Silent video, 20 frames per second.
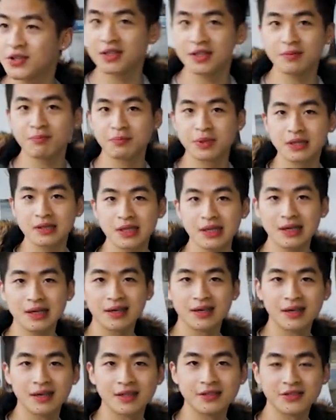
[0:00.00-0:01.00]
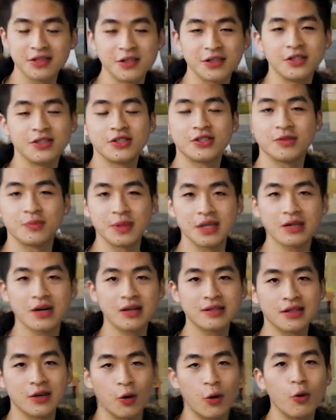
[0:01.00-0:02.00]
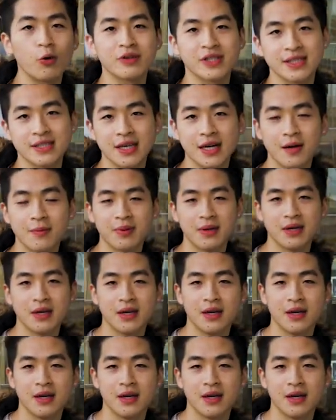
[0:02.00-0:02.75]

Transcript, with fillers: Union Building. So it used to be called the Old Sub.